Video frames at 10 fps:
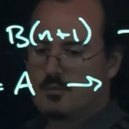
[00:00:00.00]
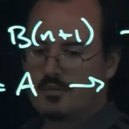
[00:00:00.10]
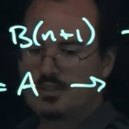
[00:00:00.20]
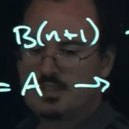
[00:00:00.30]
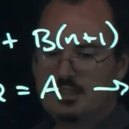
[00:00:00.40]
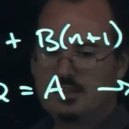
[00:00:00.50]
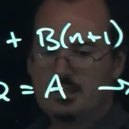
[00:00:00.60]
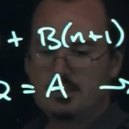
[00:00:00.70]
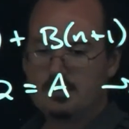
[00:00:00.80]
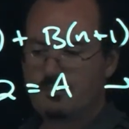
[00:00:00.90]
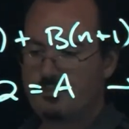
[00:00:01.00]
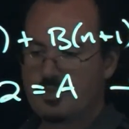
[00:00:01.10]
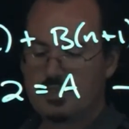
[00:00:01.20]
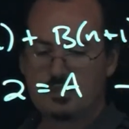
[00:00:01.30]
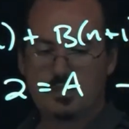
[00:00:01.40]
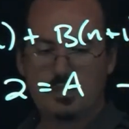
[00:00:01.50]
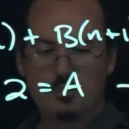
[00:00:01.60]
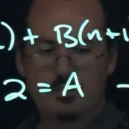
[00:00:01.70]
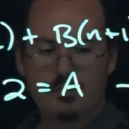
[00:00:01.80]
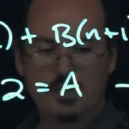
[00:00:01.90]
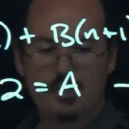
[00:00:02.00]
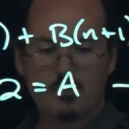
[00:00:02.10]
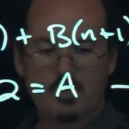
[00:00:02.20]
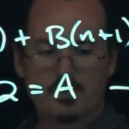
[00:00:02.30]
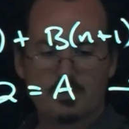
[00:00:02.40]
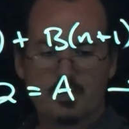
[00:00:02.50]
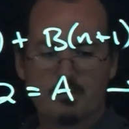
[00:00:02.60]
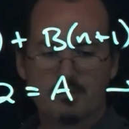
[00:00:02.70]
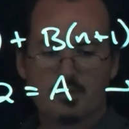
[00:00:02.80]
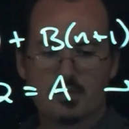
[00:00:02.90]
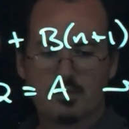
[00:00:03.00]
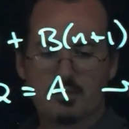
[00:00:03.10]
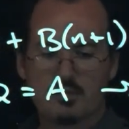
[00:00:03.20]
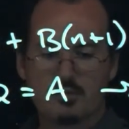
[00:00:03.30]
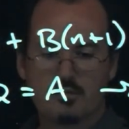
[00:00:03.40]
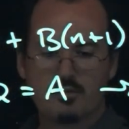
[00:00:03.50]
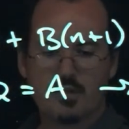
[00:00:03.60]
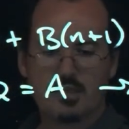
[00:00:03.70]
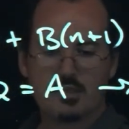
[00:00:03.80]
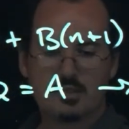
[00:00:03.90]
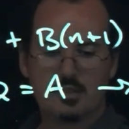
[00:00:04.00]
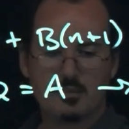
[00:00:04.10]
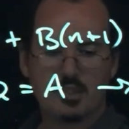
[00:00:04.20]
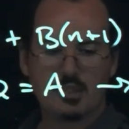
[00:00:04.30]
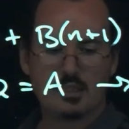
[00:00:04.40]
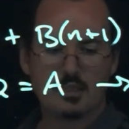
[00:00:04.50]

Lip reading: of the series is the limit of the nth partial sum. So if we find this limit,